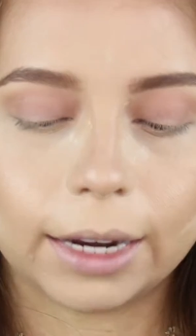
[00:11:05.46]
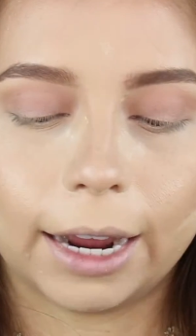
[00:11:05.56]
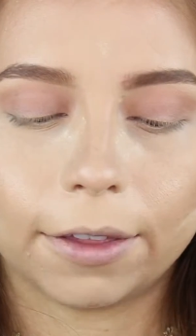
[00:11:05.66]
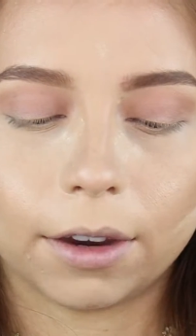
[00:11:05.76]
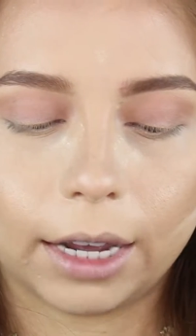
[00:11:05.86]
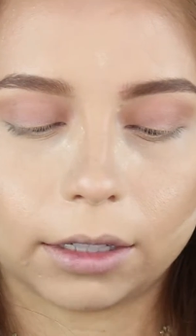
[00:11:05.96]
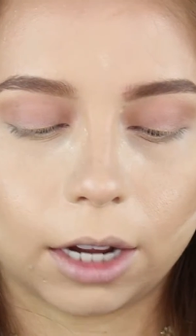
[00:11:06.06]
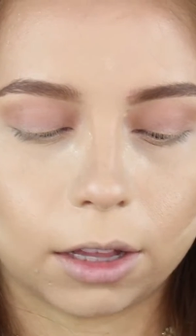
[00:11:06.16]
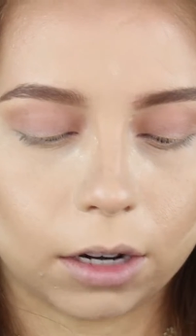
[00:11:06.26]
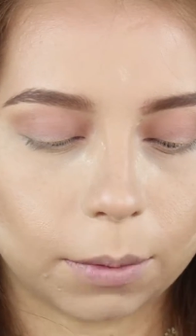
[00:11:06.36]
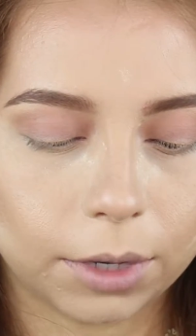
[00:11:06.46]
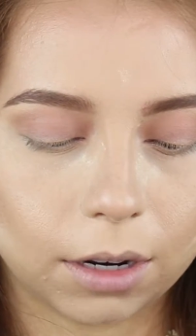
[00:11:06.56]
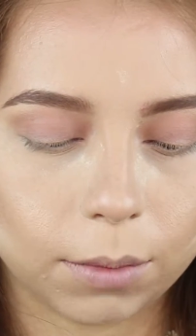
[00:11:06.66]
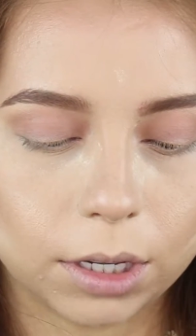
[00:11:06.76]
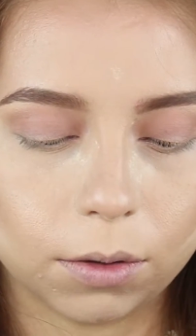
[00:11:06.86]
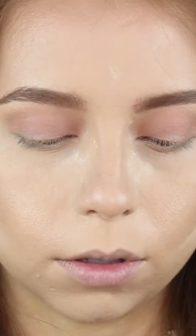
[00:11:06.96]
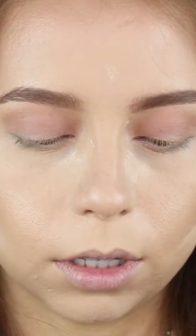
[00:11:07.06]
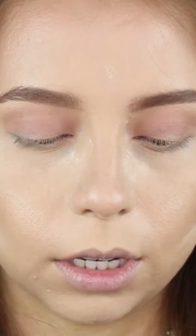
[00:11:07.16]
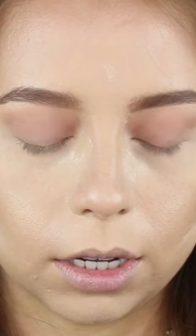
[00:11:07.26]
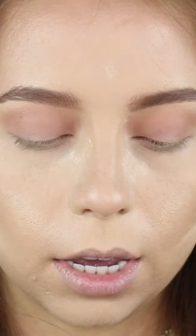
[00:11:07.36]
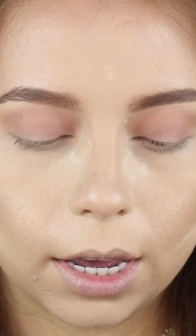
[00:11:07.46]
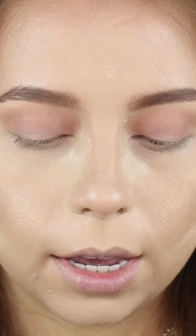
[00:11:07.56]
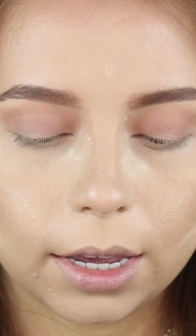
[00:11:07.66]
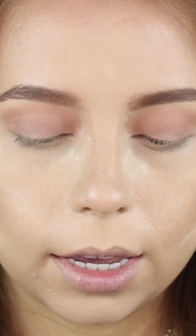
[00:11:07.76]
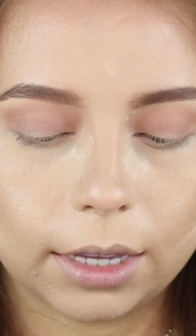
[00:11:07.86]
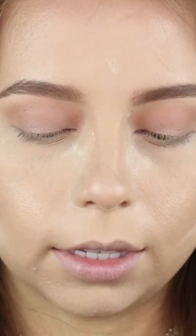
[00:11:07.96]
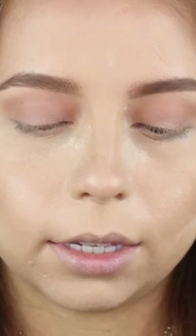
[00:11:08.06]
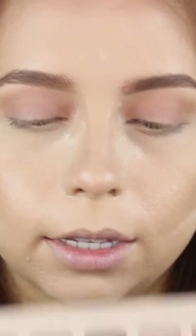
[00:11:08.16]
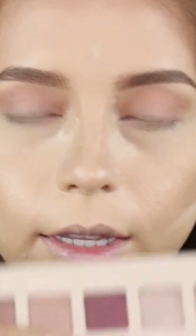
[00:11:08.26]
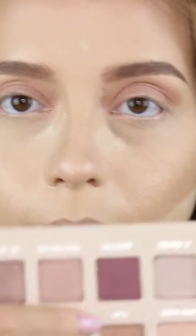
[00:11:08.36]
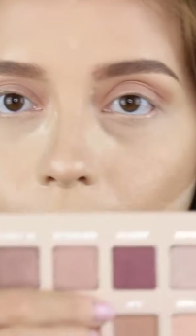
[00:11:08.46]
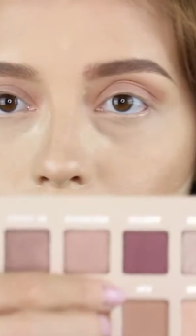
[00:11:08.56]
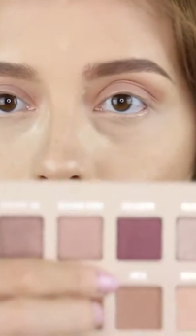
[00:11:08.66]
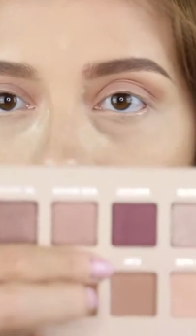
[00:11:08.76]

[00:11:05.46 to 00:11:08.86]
and now the next color I'm going to be using is the color